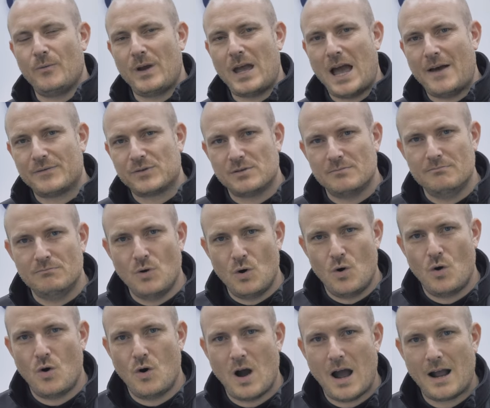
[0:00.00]
We have some
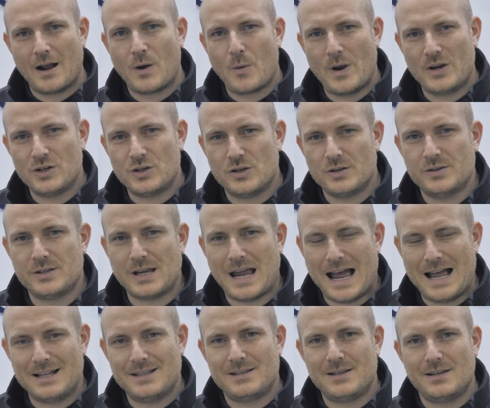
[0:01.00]
more questions to
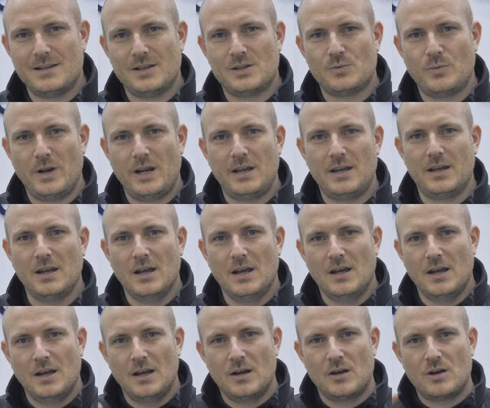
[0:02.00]
answer this week.
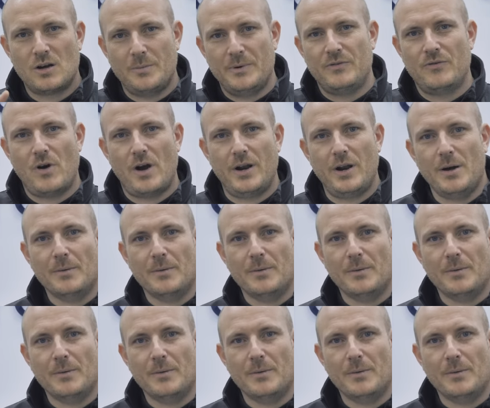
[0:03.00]
Coming right